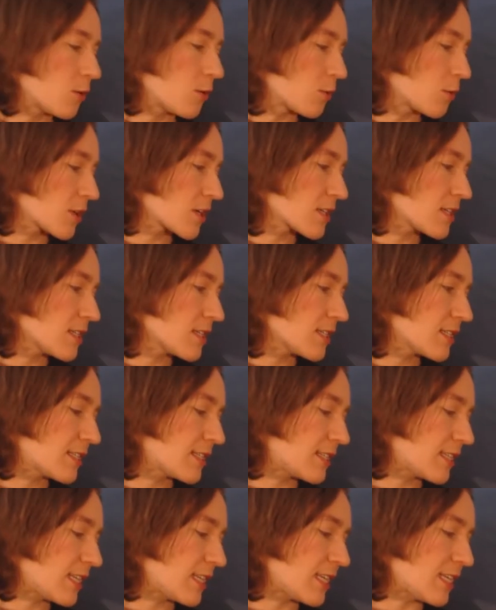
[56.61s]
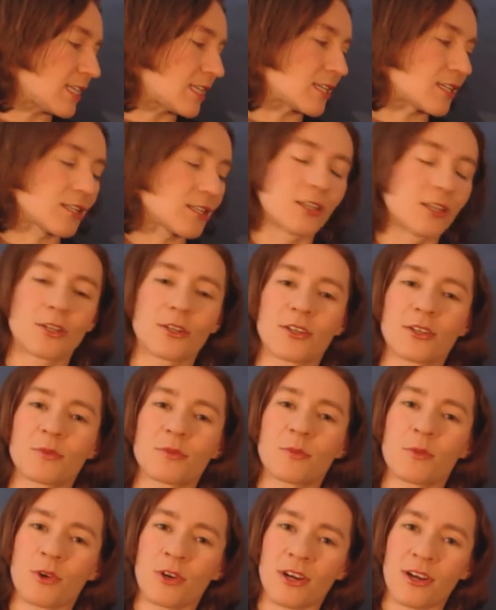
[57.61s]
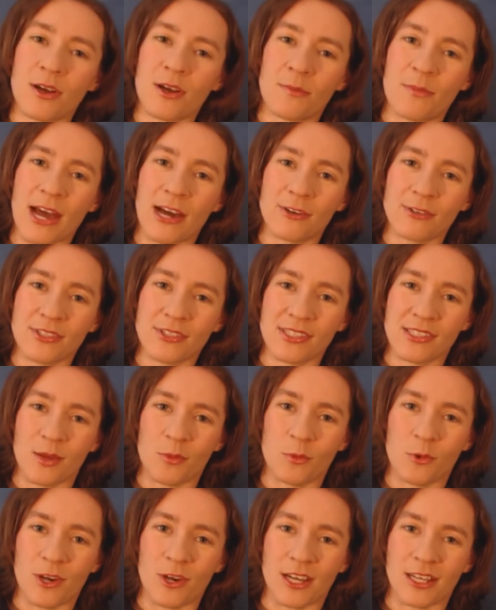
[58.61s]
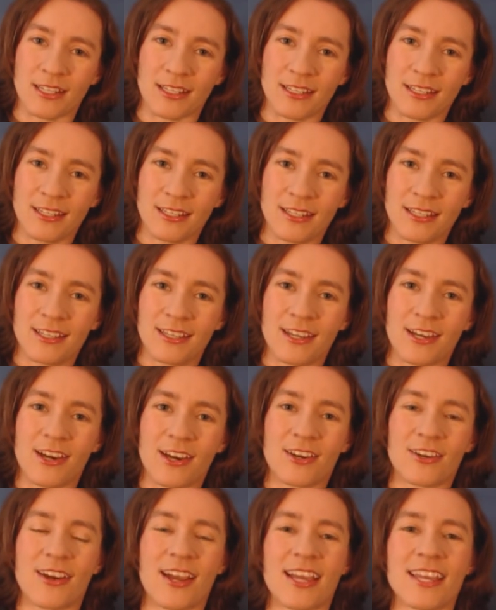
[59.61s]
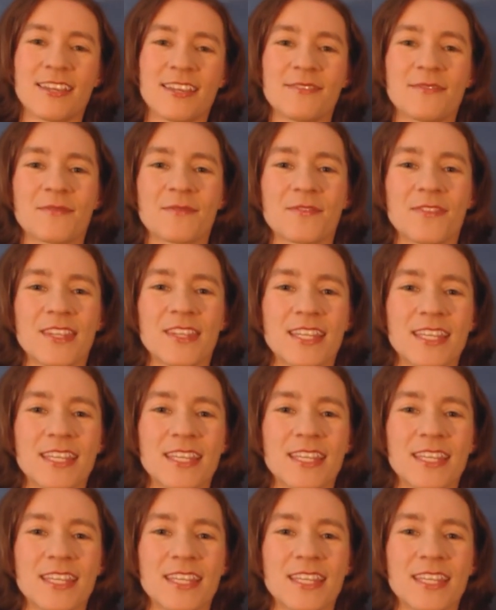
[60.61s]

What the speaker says: or C, learn more about someone. All right?